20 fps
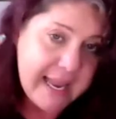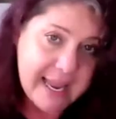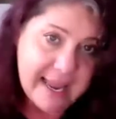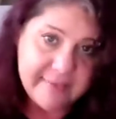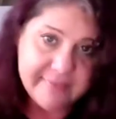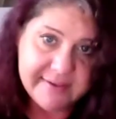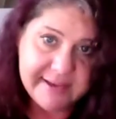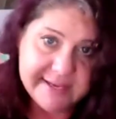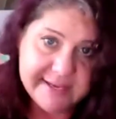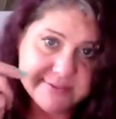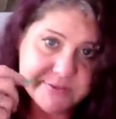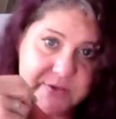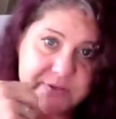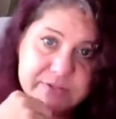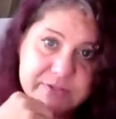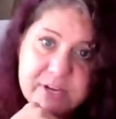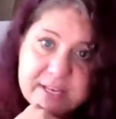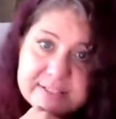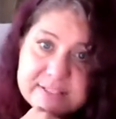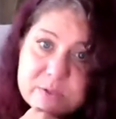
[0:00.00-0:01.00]
And the answer
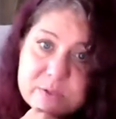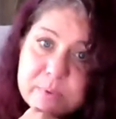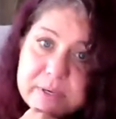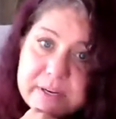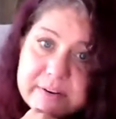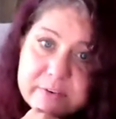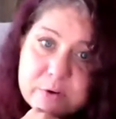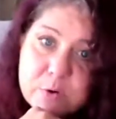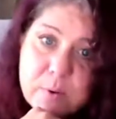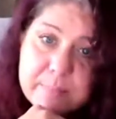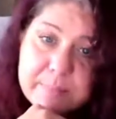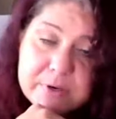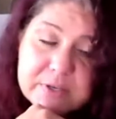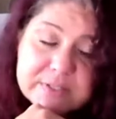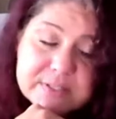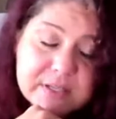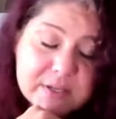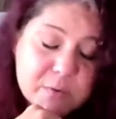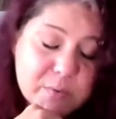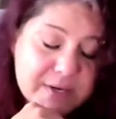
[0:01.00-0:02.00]
is yes to whatever
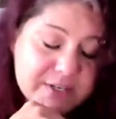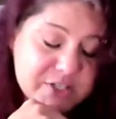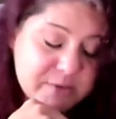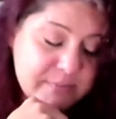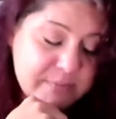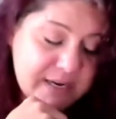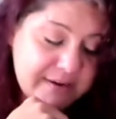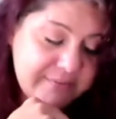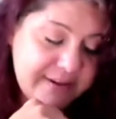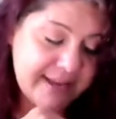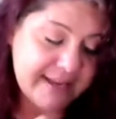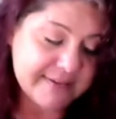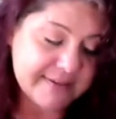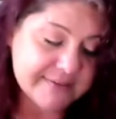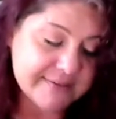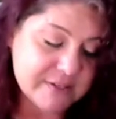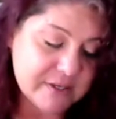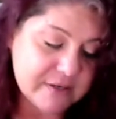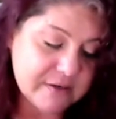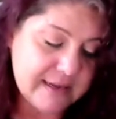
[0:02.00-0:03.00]
personal question you might
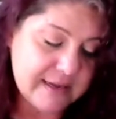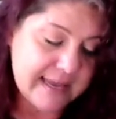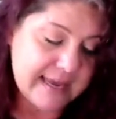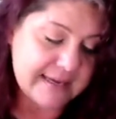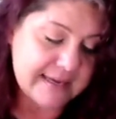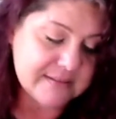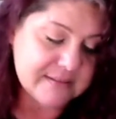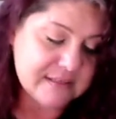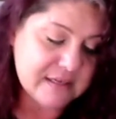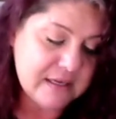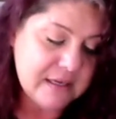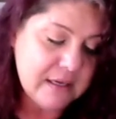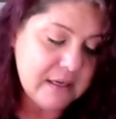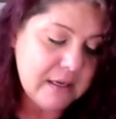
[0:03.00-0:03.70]
have asked.